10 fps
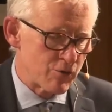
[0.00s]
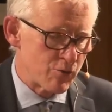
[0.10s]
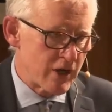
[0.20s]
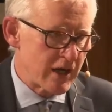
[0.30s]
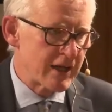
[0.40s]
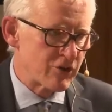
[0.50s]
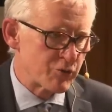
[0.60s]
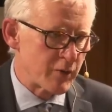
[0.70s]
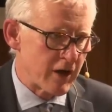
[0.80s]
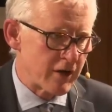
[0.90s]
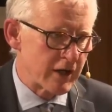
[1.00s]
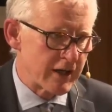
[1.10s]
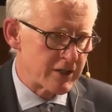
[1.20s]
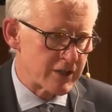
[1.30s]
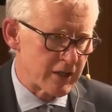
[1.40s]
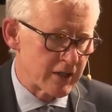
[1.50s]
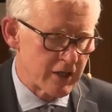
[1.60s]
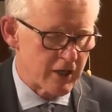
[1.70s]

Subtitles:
really inspiring leader,